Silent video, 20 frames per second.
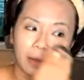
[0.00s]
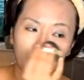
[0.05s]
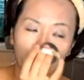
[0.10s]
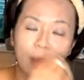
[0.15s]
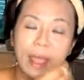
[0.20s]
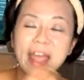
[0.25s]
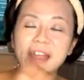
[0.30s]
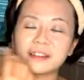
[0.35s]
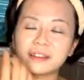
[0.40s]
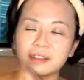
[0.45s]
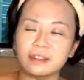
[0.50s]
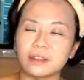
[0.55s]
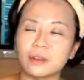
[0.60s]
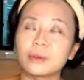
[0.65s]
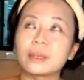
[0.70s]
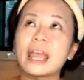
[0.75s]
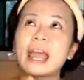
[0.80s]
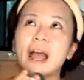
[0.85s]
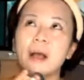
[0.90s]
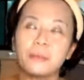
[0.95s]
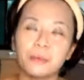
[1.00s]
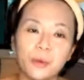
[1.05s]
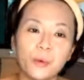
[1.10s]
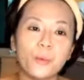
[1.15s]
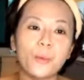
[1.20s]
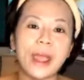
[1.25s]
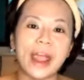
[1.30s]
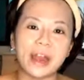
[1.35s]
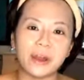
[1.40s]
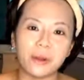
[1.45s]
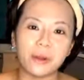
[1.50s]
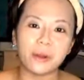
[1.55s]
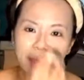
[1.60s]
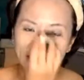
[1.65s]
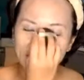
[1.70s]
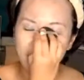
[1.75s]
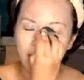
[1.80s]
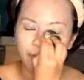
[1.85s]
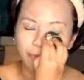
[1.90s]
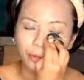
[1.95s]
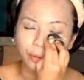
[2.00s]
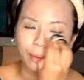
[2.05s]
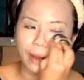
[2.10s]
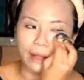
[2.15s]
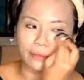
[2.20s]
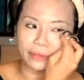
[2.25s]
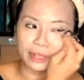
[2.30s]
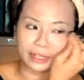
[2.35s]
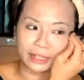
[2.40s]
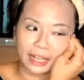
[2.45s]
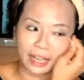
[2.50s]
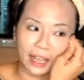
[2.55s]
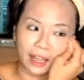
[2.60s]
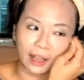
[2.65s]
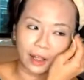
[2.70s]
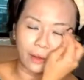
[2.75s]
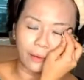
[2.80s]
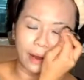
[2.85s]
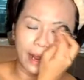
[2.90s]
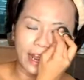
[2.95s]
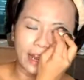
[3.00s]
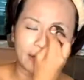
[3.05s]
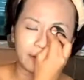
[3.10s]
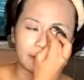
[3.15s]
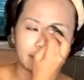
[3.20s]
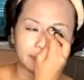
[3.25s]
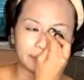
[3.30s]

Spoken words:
where you can help you wear your makeup throughout the day. All right.